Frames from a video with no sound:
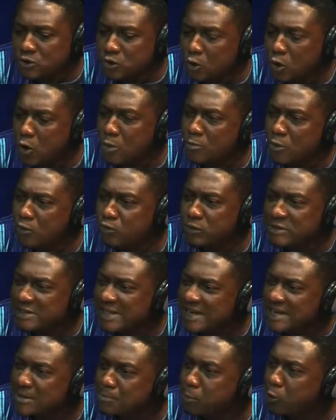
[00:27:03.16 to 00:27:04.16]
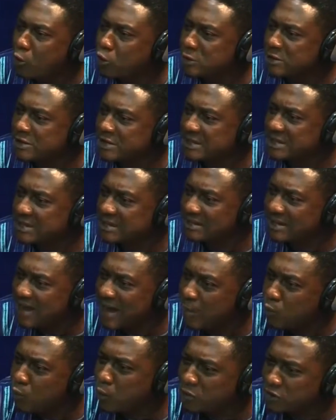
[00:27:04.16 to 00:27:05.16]
to come up with any policy. They
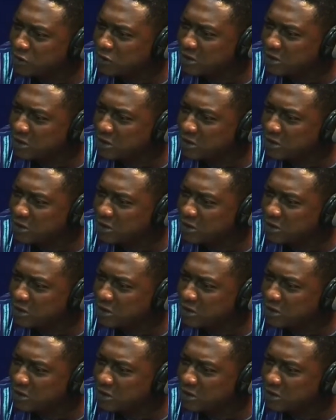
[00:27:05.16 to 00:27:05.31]
are watching.